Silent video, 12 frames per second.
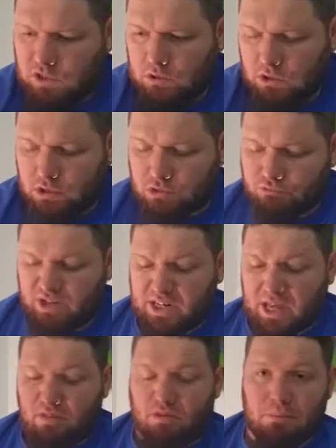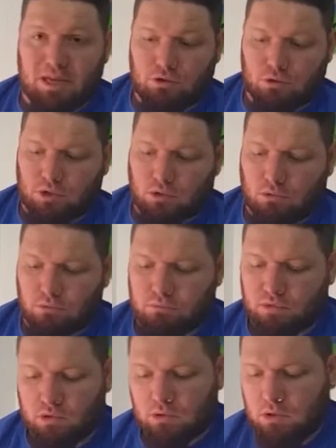That's a really heavy manual, that one,
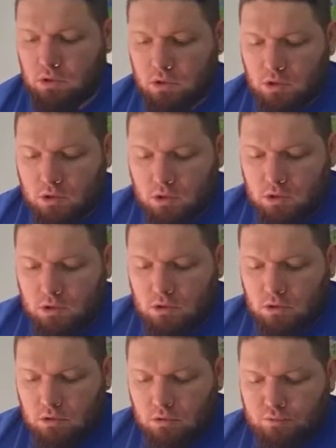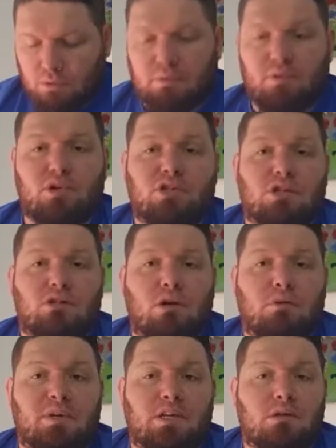but probably because there's got
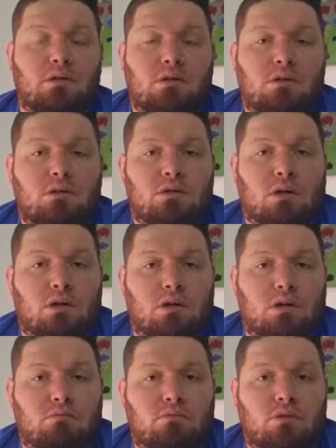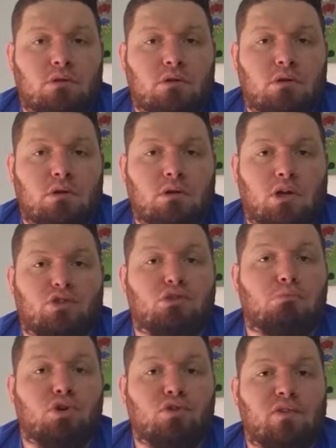to be, you've got loads
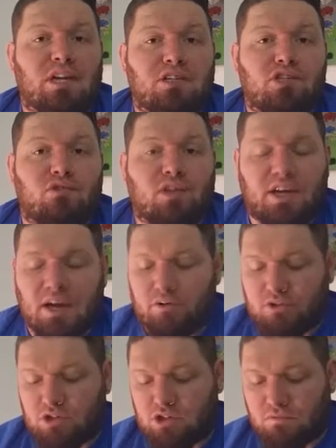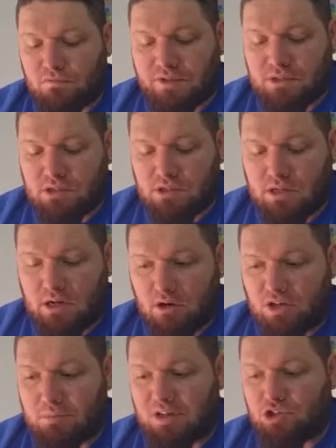of move lists for the characters and things in there,
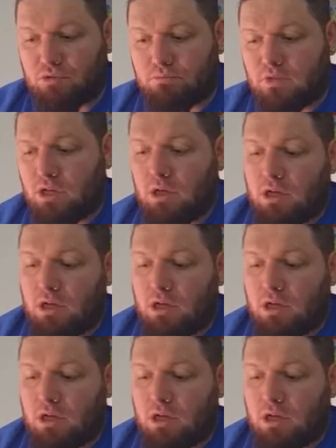I'd imagine,